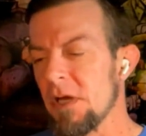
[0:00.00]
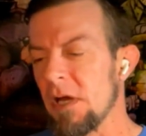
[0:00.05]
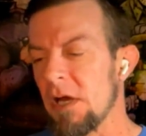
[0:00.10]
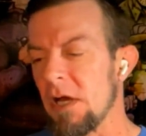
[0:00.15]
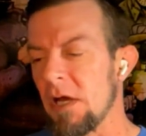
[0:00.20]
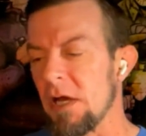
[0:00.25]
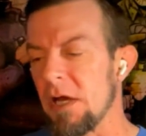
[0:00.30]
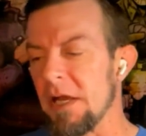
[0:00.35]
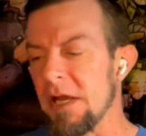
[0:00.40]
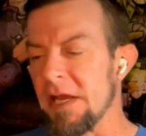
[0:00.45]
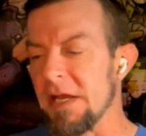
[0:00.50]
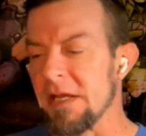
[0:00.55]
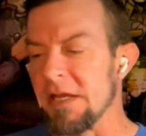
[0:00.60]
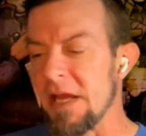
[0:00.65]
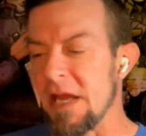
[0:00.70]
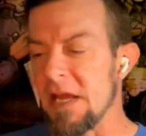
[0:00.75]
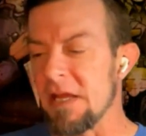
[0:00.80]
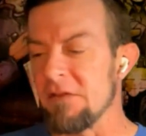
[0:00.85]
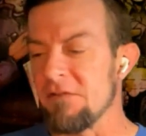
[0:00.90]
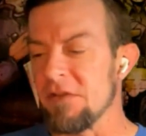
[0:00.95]
uh, an
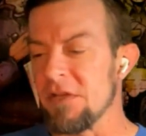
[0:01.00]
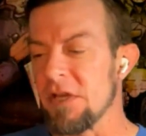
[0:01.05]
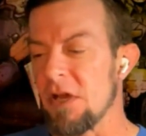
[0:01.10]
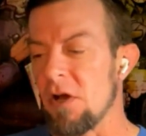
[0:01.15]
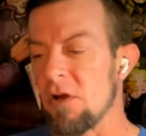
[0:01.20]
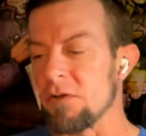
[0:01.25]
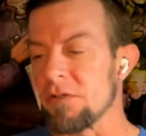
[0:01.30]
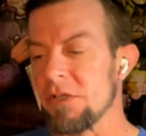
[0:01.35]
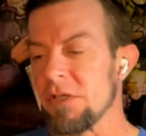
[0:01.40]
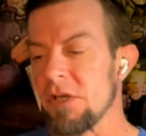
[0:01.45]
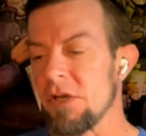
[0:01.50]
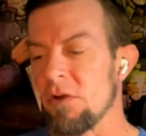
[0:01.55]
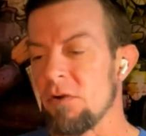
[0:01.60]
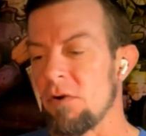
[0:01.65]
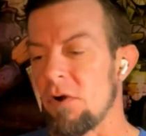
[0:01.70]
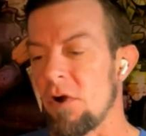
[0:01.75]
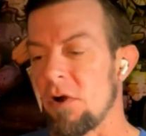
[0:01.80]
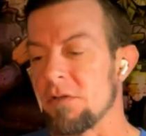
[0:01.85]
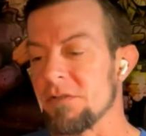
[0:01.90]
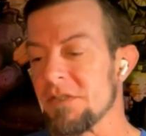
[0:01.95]
AV
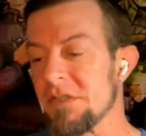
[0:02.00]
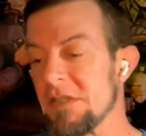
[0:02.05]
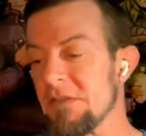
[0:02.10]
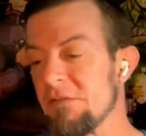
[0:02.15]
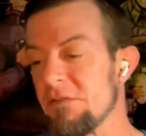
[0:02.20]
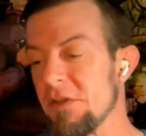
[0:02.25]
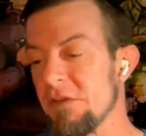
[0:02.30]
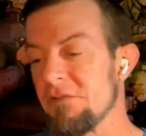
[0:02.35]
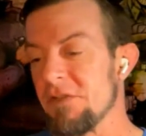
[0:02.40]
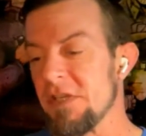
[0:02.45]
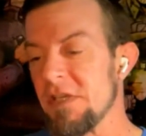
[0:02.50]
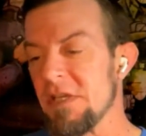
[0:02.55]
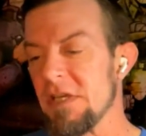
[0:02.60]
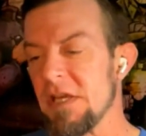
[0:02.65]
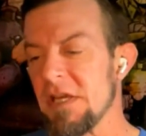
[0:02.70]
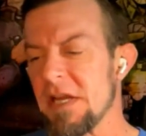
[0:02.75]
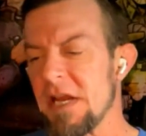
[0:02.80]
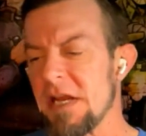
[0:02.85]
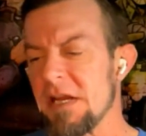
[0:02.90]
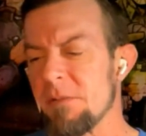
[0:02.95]
Onkyo
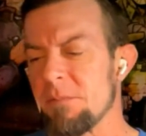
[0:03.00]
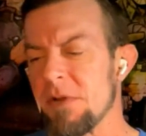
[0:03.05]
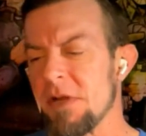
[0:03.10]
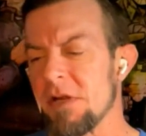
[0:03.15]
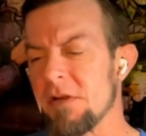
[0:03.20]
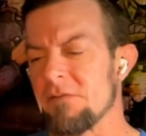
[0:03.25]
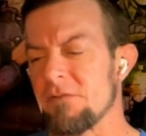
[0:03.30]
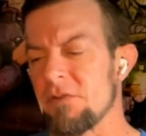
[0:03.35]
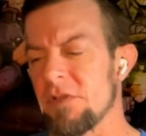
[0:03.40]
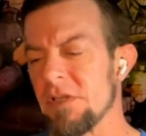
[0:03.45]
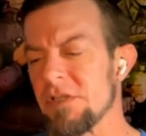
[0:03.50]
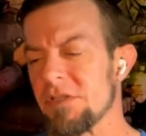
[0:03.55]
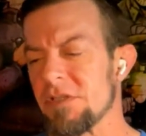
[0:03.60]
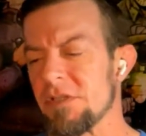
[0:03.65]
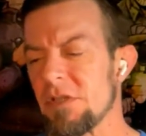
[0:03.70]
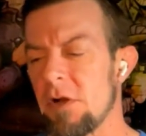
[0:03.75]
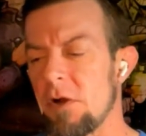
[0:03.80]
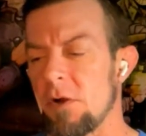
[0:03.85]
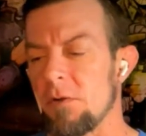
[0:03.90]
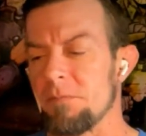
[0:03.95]
RZ50, and add a pair of
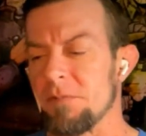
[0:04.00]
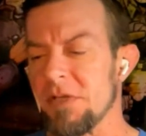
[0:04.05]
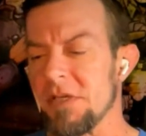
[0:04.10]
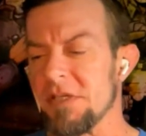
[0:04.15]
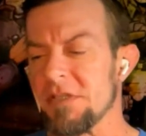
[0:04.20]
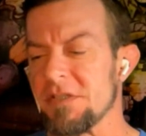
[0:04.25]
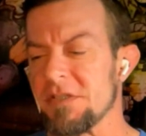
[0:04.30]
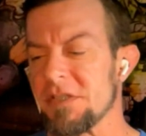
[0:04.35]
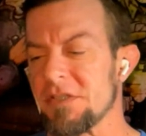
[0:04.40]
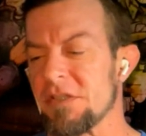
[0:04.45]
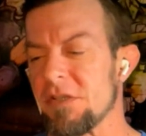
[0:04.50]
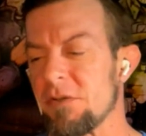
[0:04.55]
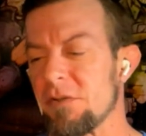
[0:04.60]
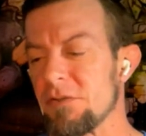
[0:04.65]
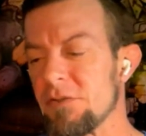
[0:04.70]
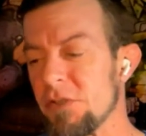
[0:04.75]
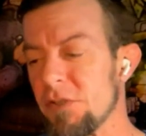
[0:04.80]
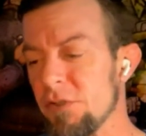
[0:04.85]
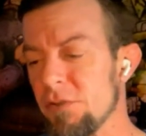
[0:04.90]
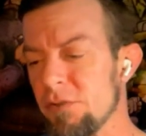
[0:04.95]
Klipsch
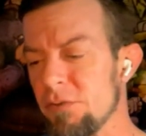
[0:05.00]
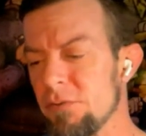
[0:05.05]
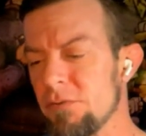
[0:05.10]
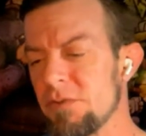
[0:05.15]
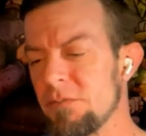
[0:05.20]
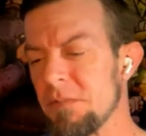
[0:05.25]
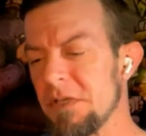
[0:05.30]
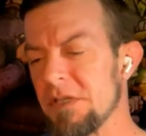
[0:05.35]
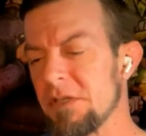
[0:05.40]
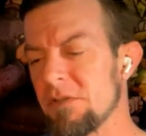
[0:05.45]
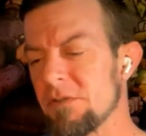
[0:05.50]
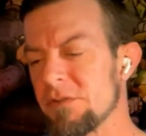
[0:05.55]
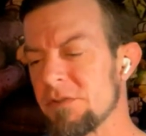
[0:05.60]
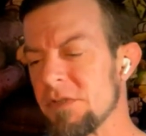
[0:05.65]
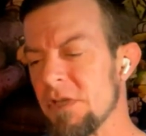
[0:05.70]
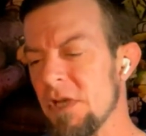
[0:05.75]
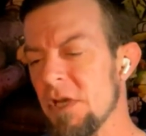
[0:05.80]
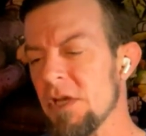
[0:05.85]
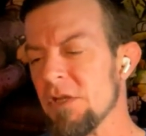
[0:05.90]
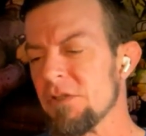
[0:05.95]
RP602
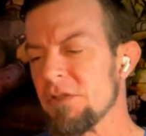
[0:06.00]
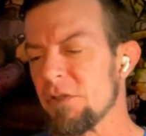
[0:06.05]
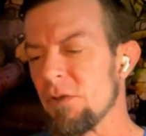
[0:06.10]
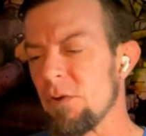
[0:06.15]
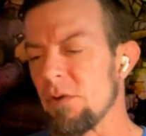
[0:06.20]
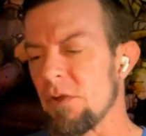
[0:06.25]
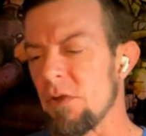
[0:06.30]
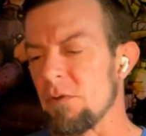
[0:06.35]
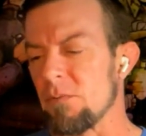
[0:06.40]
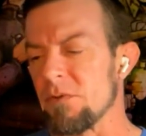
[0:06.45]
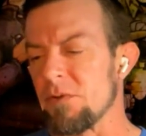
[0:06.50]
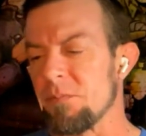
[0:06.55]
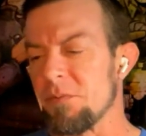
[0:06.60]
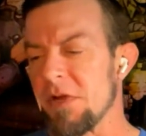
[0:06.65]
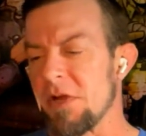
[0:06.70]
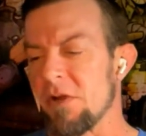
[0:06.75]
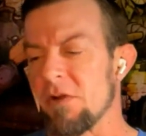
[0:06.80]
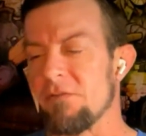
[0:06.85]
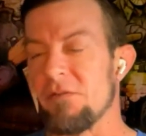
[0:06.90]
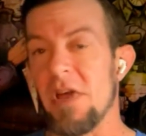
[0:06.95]
speakers to go along with a
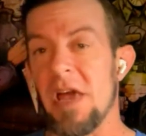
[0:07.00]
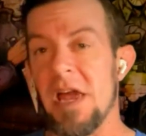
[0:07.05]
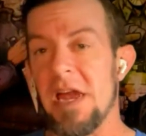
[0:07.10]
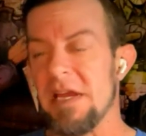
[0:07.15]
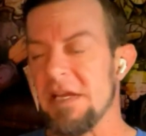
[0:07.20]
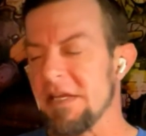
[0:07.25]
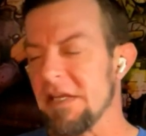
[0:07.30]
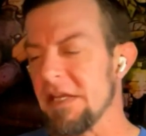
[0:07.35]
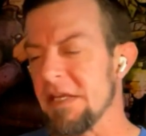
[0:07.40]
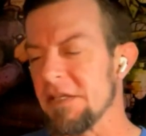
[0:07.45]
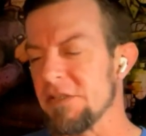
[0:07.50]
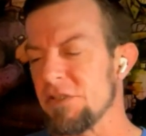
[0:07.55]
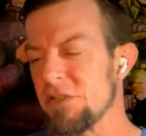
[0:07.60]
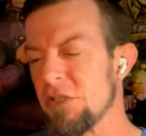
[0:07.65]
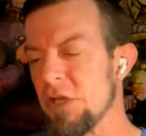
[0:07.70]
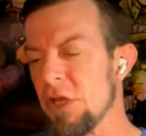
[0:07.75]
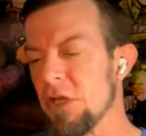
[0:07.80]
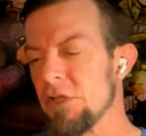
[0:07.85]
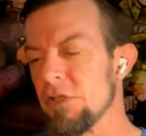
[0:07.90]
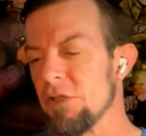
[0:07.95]
pair of 8
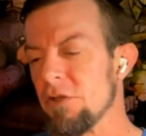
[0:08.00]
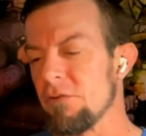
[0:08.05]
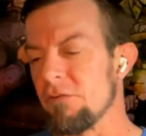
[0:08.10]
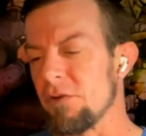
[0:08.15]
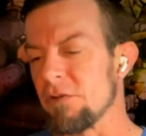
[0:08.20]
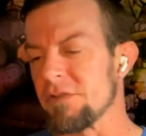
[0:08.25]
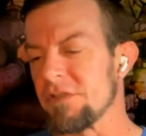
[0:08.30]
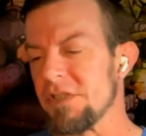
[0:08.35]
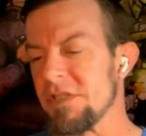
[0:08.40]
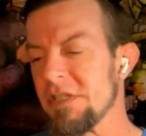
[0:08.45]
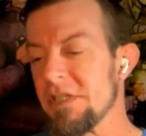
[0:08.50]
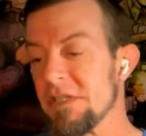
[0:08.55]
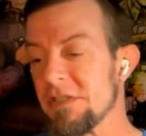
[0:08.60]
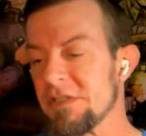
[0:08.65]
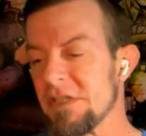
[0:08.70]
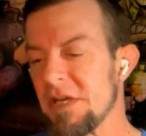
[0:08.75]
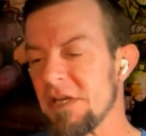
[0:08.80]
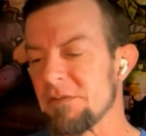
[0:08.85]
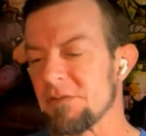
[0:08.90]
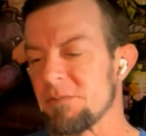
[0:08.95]
inch University
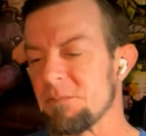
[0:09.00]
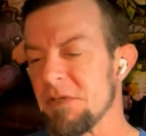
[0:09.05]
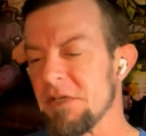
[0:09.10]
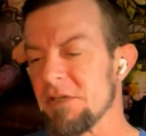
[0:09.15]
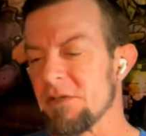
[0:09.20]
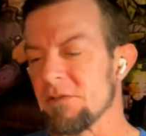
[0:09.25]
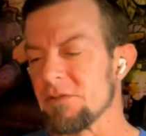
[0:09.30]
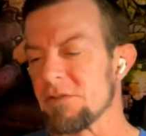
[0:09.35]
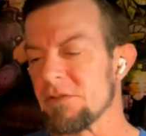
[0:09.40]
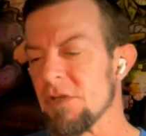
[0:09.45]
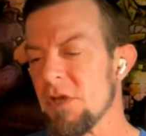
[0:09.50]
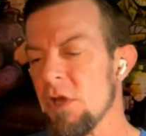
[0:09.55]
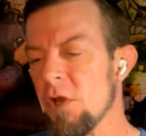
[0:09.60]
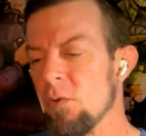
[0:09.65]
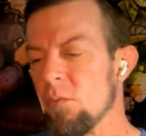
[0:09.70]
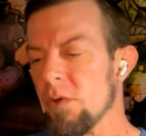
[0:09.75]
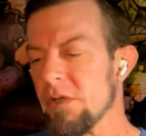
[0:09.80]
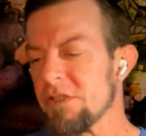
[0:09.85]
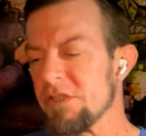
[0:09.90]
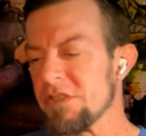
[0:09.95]
sound speakers,
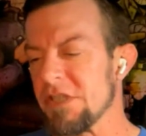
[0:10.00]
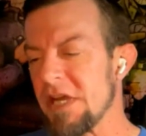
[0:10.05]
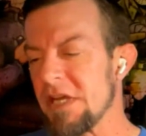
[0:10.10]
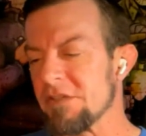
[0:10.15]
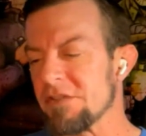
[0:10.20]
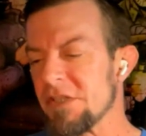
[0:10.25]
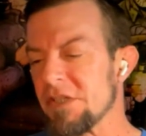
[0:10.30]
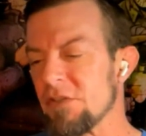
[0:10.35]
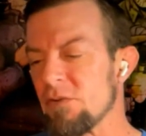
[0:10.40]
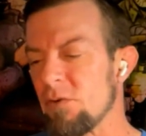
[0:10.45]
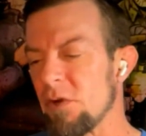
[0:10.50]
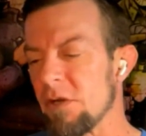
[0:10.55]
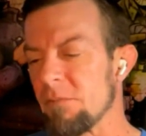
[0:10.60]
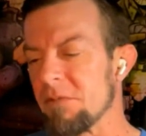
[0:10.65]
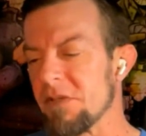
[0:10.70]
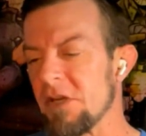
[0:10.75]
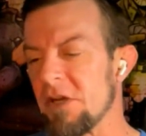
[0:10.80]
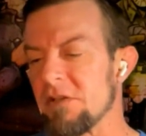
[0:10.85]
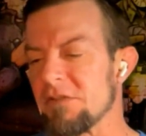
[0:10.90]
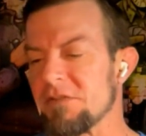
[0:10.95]
which sounds
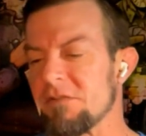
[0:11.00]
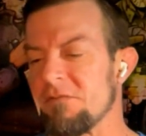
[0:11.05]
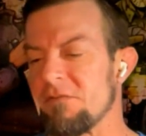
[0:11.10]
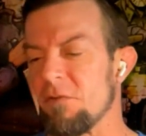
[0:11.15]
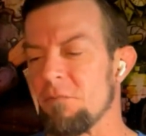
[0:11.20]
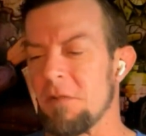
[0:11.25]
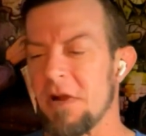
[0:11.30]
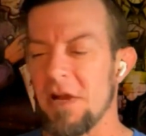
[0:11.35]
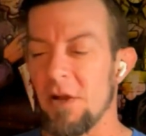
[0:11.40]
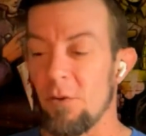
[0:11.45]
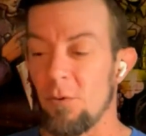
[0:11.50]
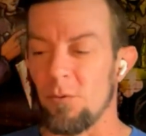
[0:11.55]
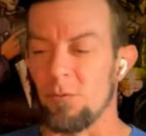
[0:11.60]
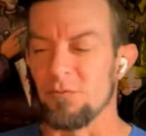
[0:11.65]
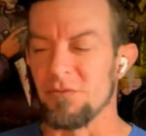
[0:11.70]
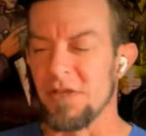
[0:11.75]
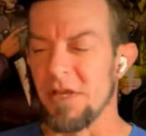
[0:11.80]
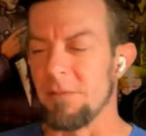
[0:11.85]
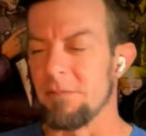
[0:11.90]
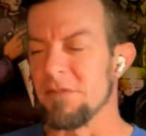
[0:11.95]
incredibly awesome for my
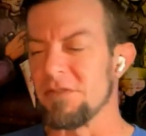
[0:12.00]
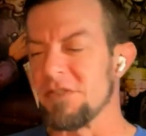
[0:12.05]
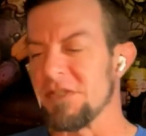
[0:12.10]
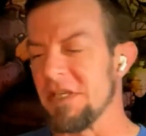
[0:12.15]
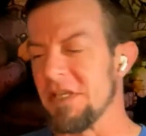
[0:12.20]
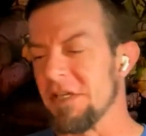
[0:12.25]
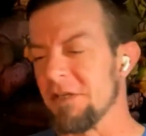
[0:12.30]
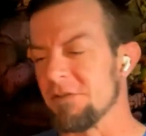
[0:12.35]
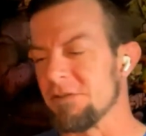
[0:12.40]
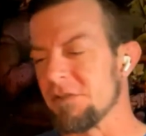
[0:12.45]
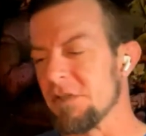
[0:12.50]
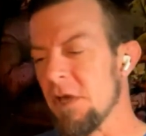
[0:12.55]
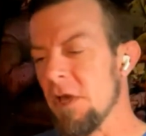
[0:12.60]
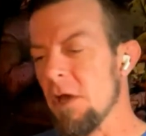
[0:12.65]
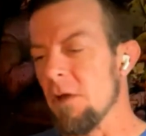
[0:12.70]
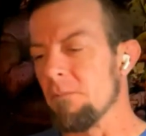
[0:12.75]
old damaged ears.